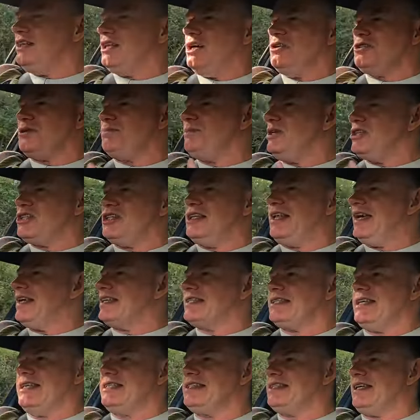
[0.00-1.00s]
those Mission
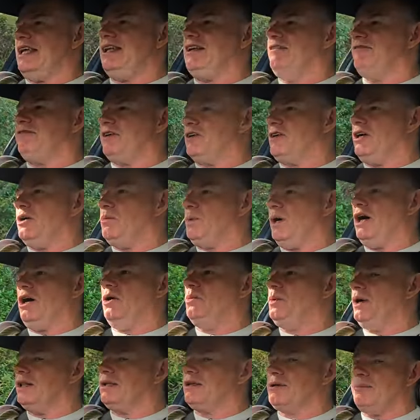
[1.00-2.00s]
X's selling very well
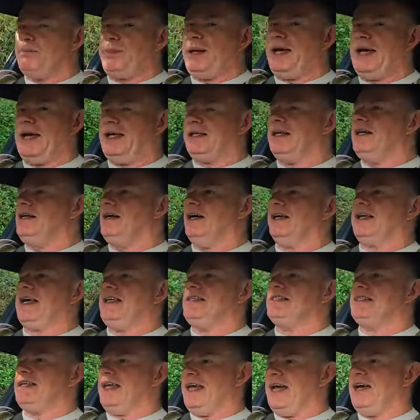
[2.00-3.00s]
when compared
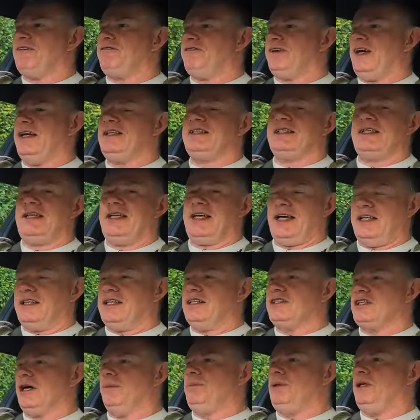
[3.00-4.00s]
against the F80 and
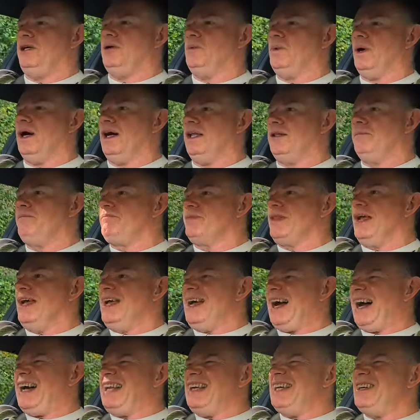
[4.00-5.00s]
the W1.
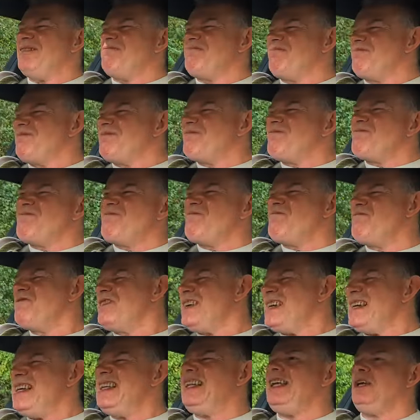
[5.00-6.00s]
And it
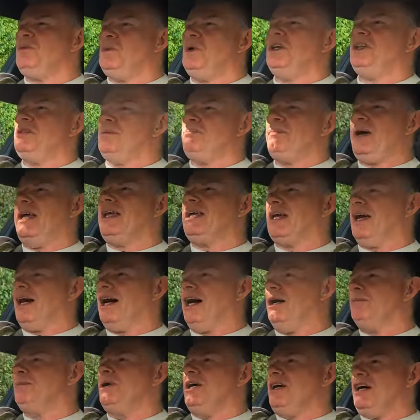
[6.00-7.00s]
really wouldn't make
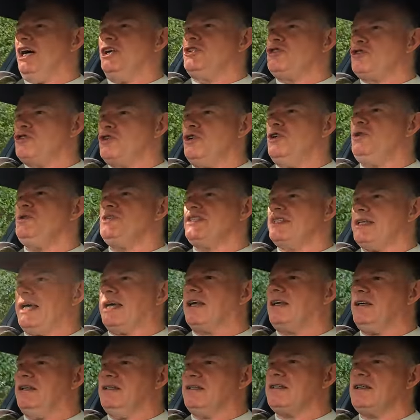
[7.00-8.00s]
up a true
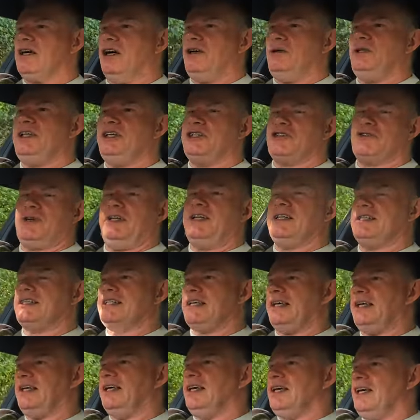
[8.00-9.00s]
second Holy
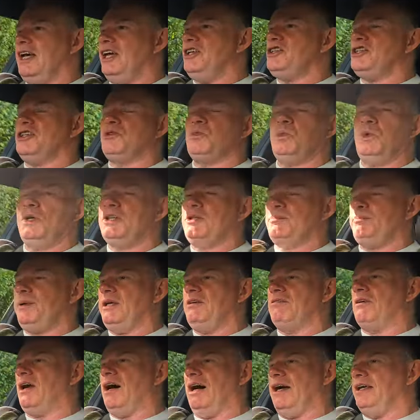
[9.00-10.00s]
Trinity. It just wouldn't
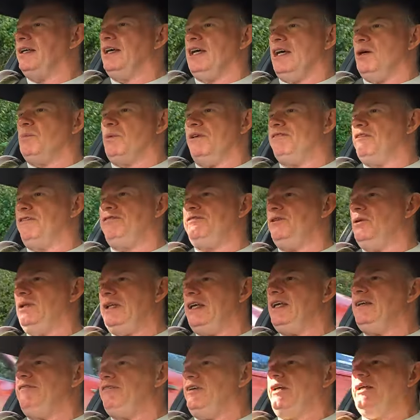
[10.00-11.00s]
be right with a full
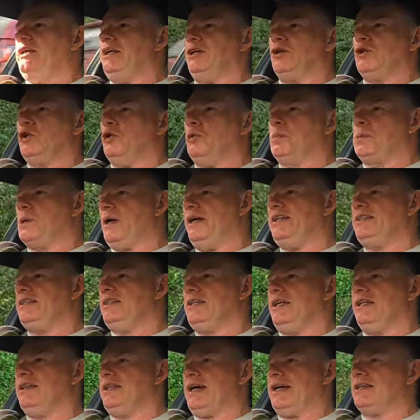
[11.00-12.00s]
EV
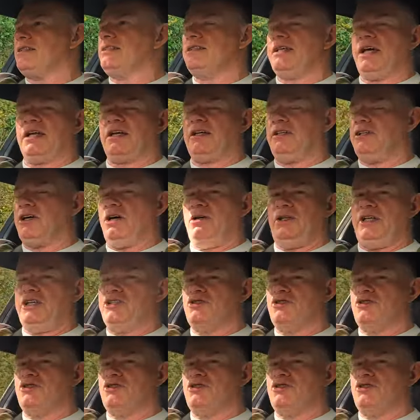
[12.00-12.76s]
incorporated in that second Holy